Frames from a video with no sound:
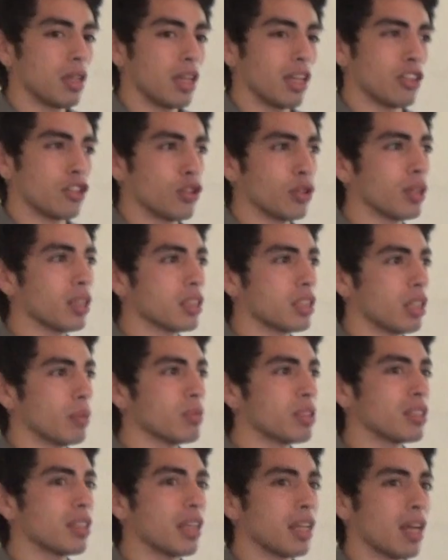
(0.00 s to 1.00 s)
in general
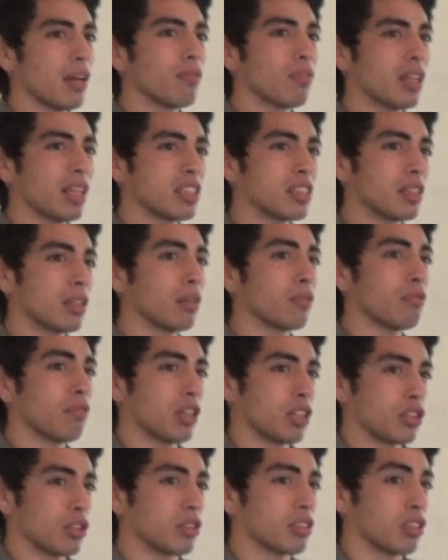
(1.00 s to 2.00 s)
terms, they have lexical
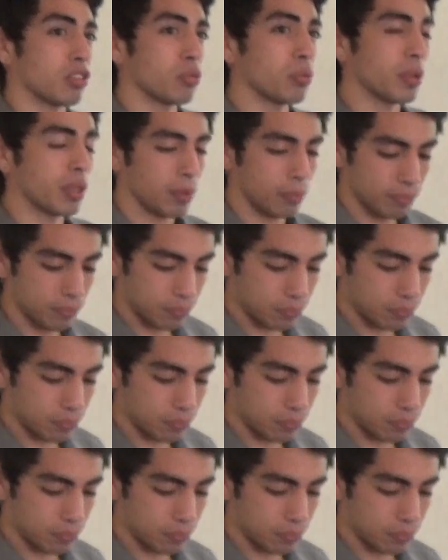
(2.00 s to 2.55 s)
functions as well.